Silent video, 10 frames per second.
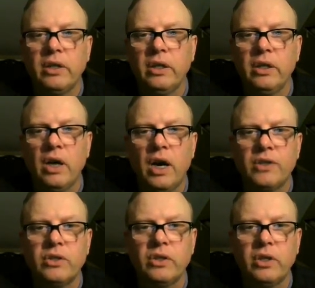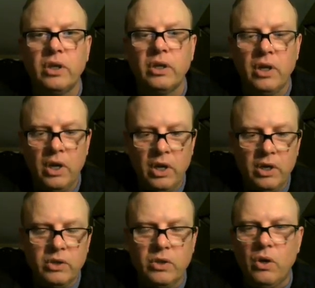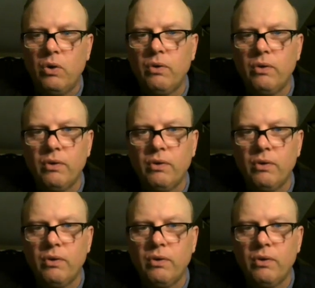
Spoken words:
the oxygen here. So